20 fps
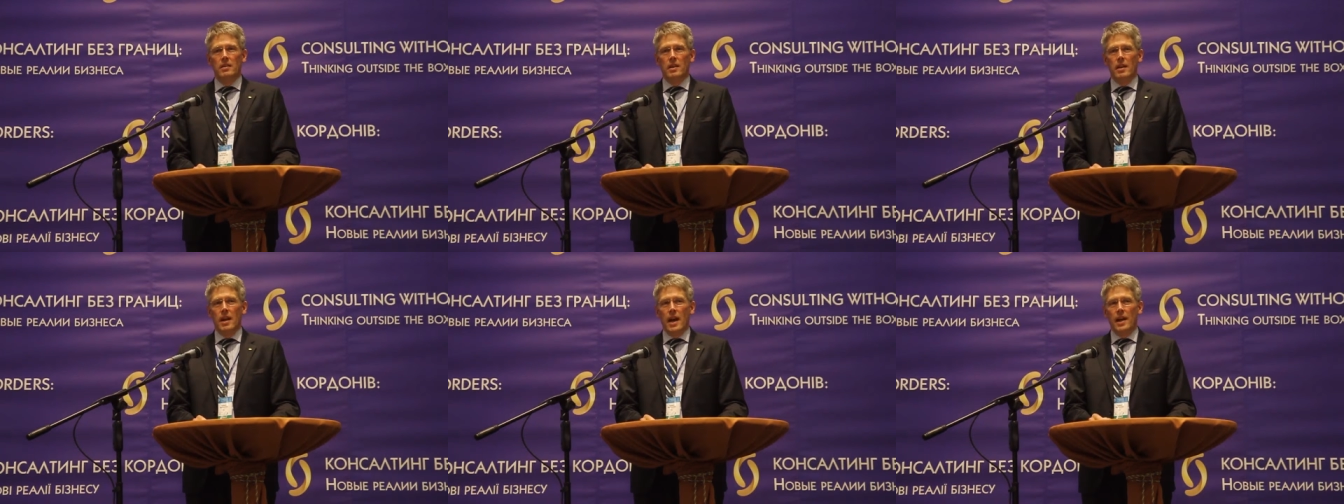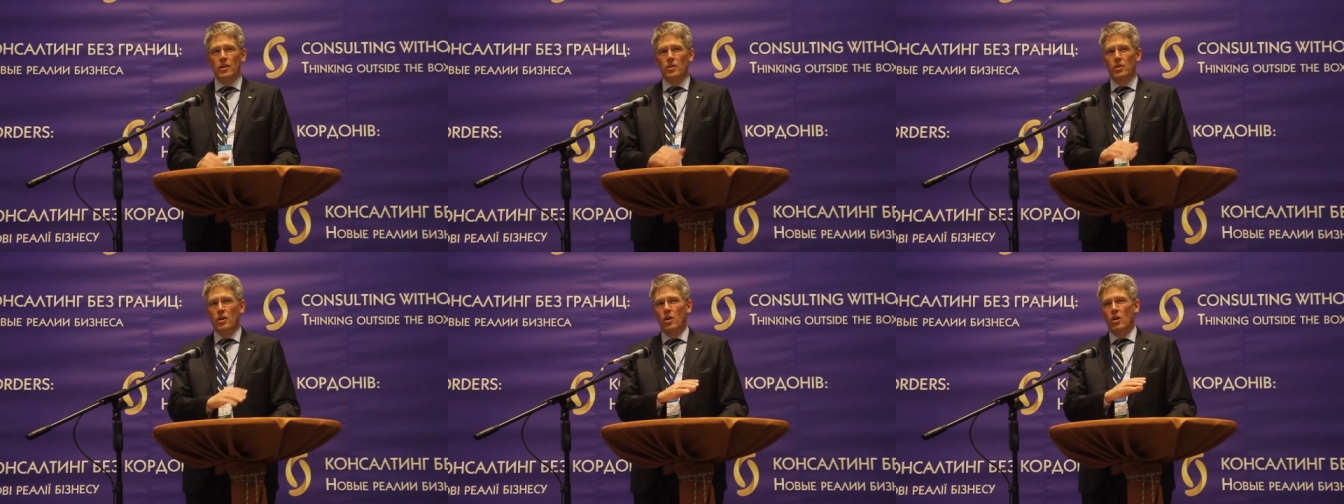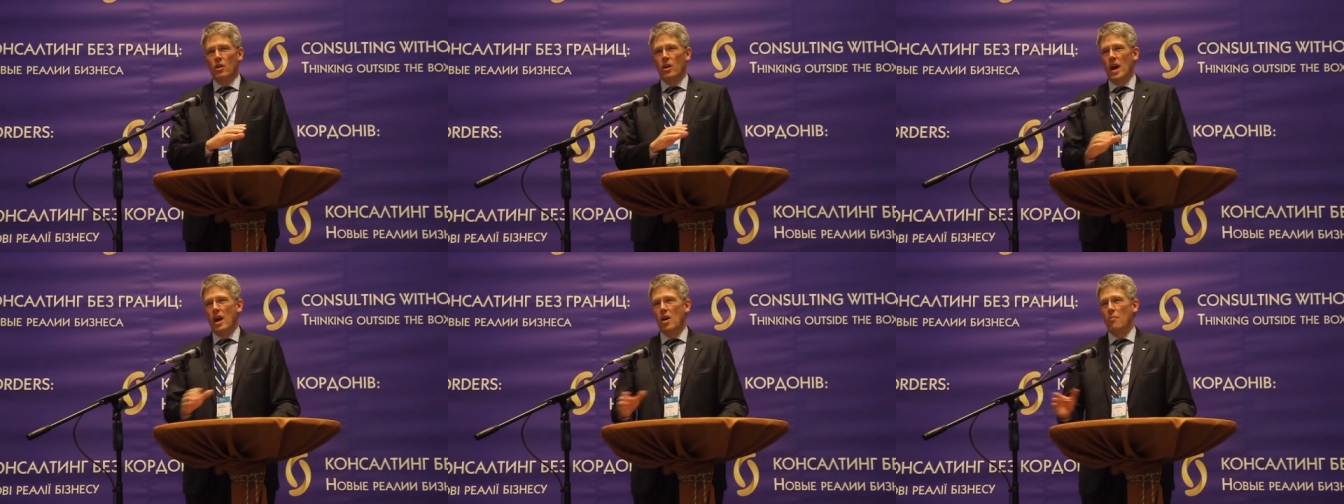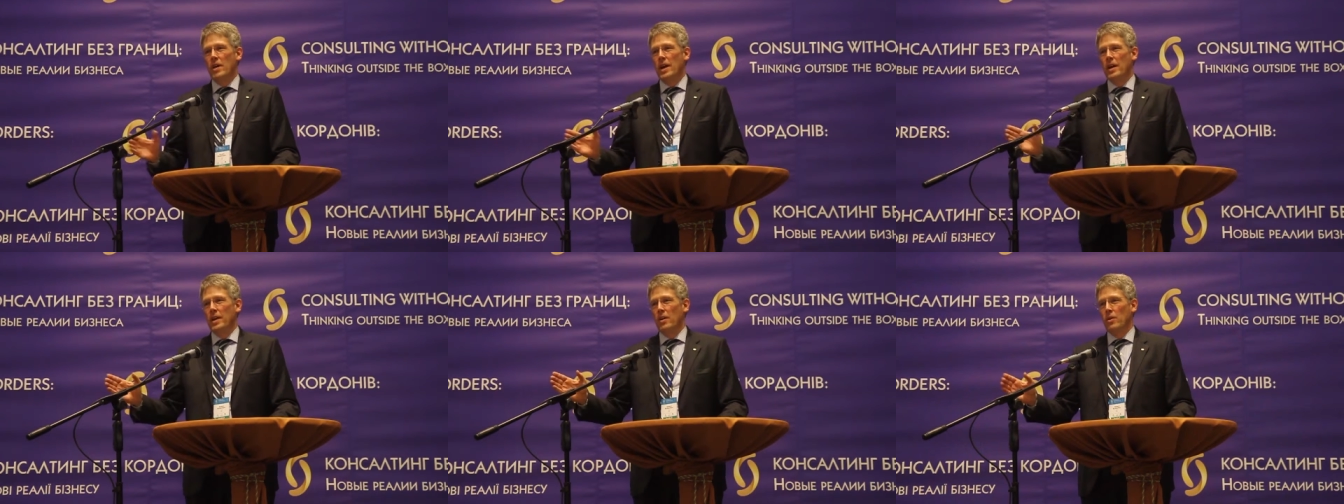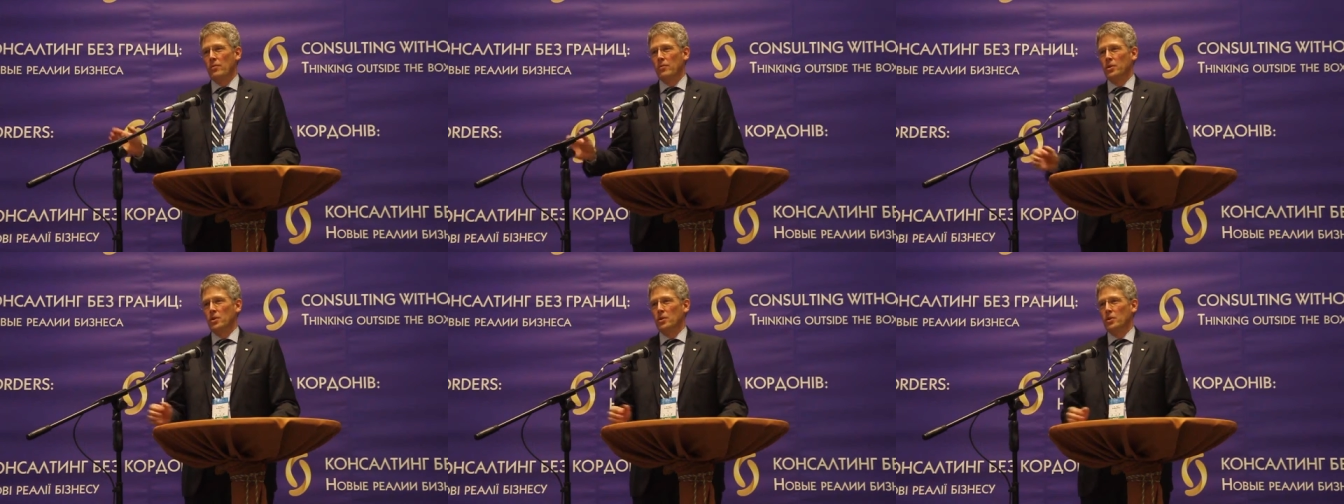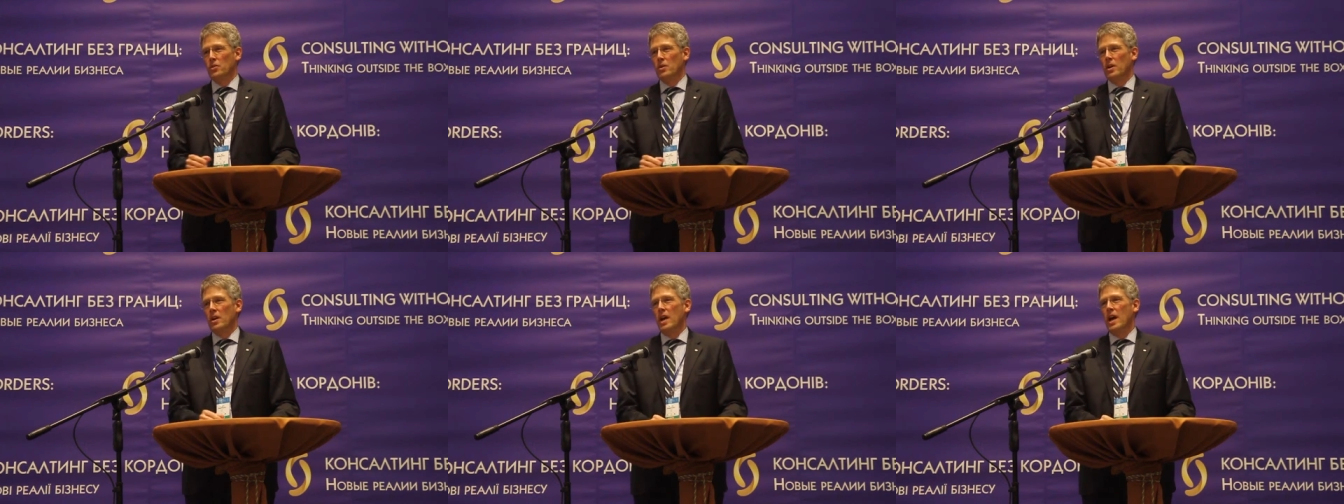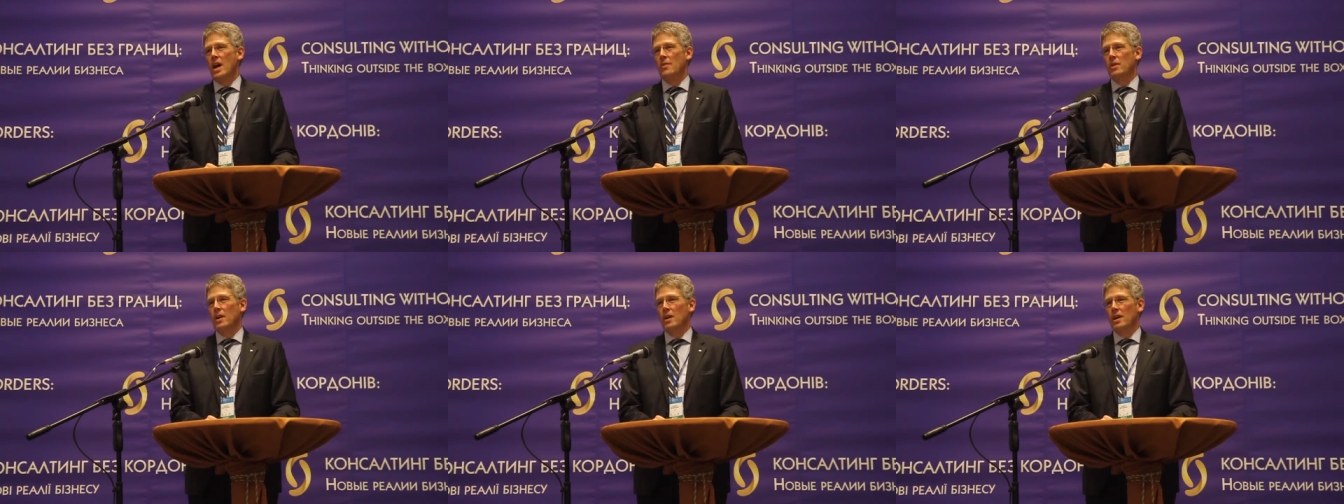I don't know how many of you
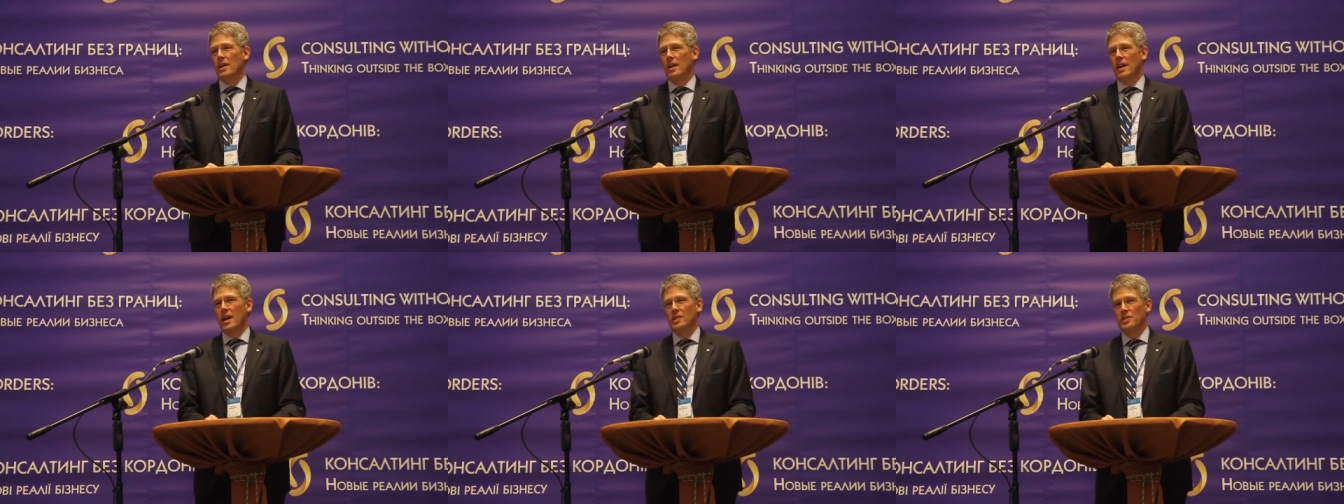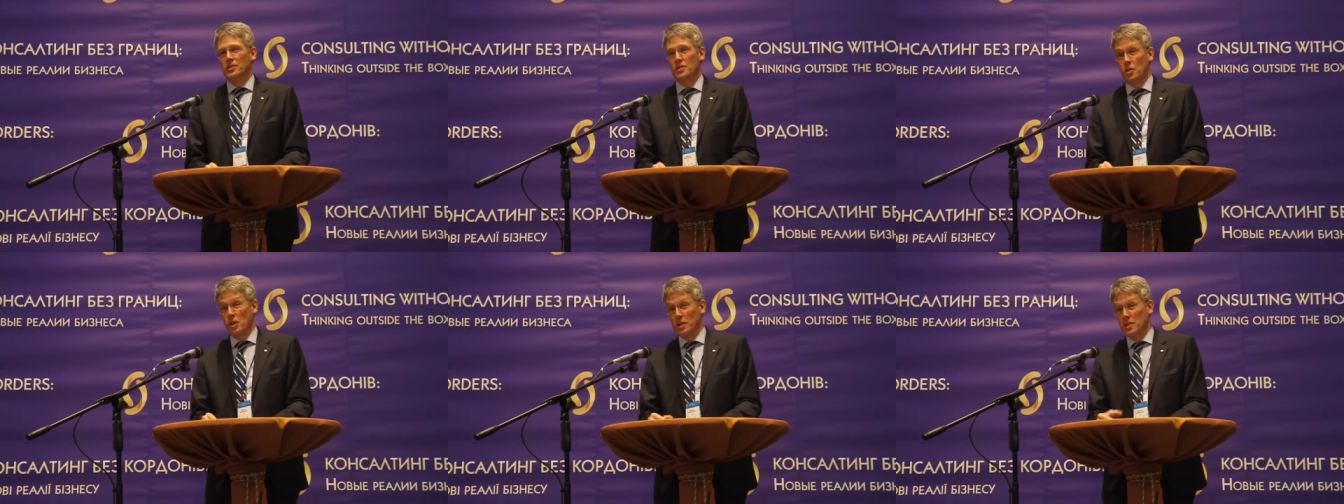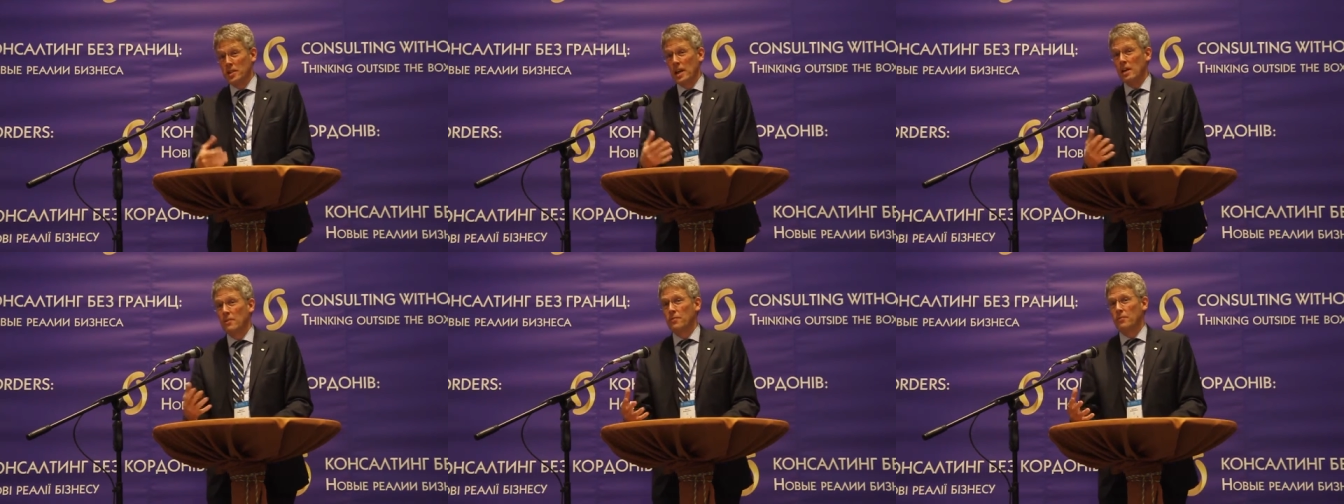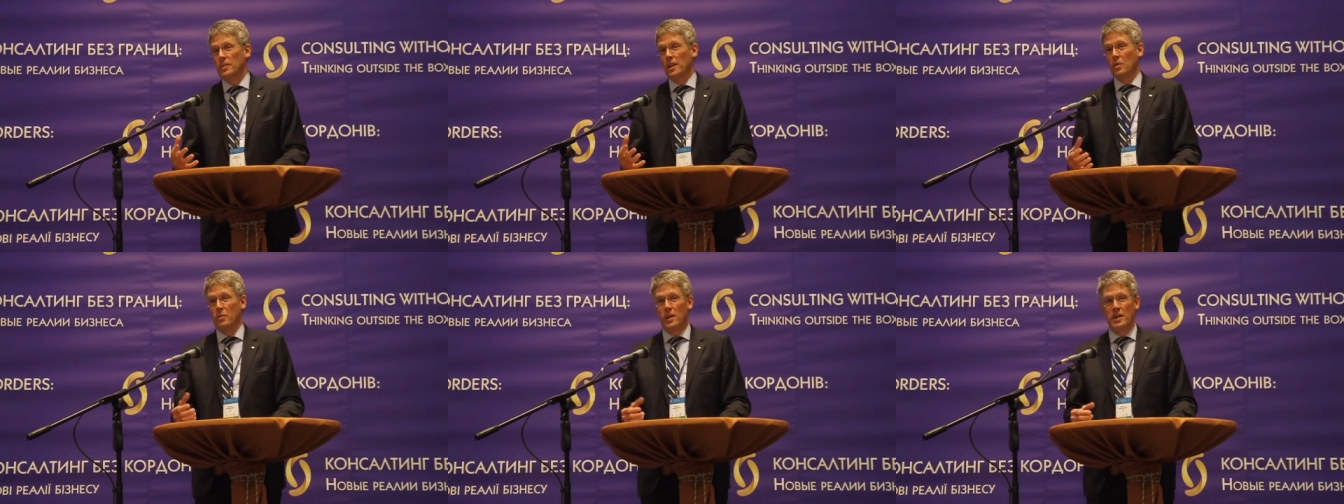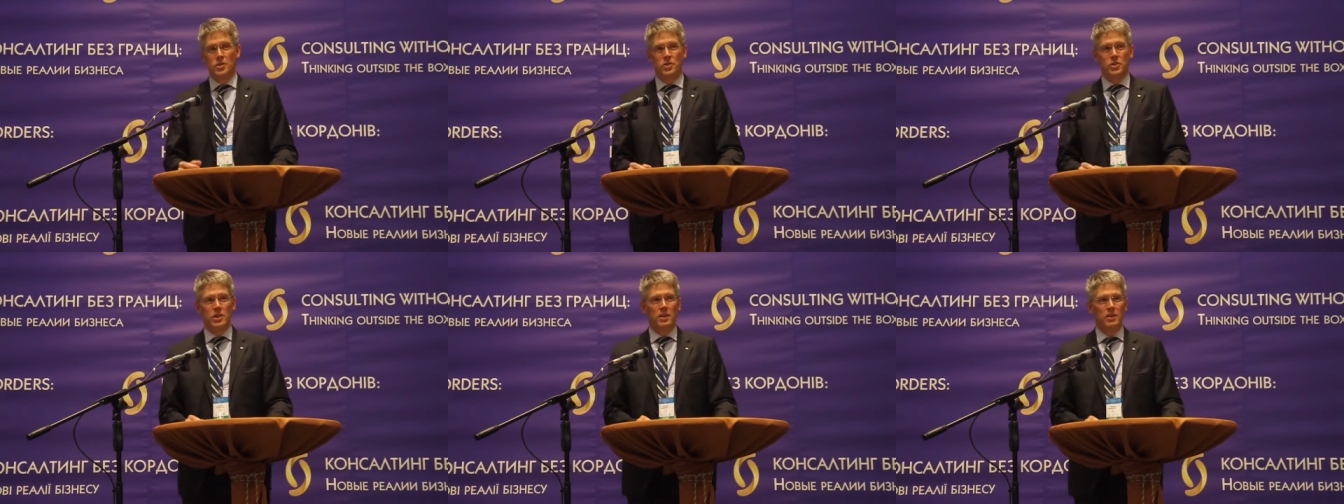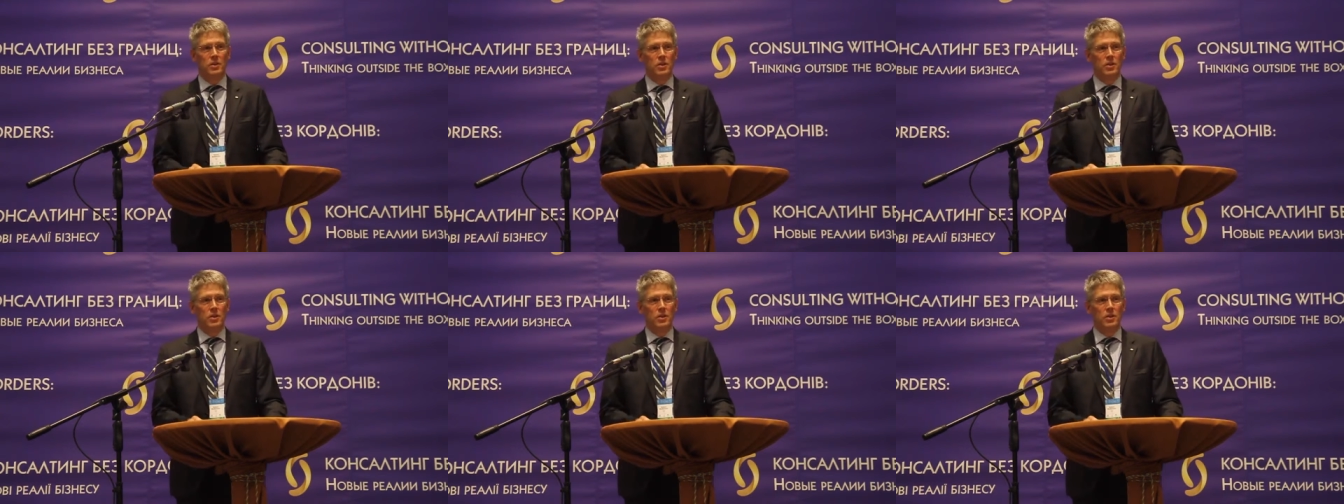ever ask yourself the question,